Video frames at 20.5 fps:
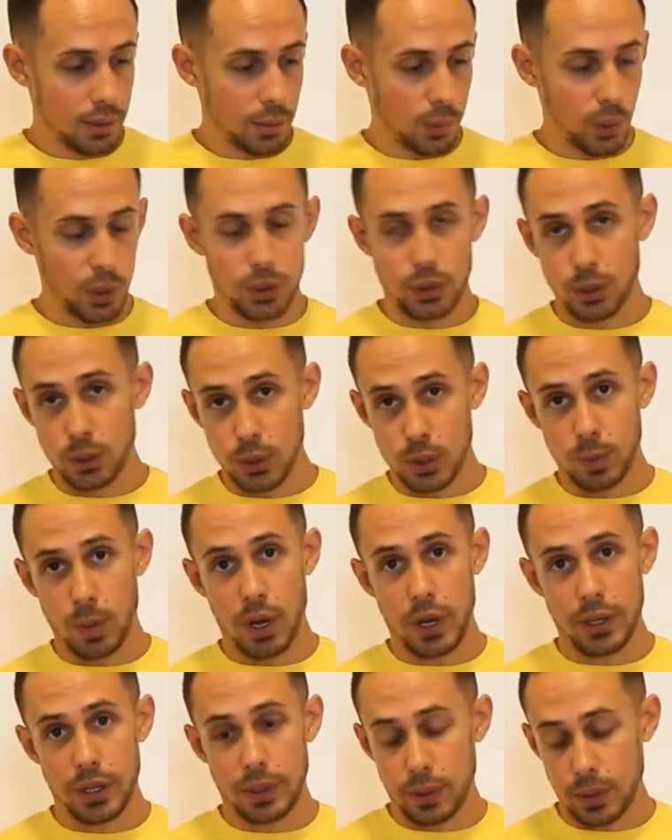were too
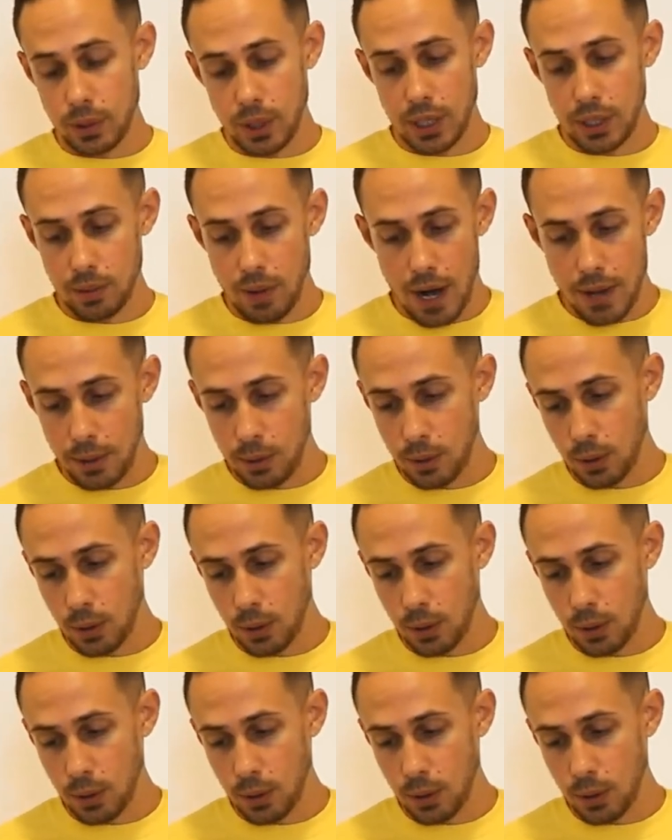small. They were draining right through the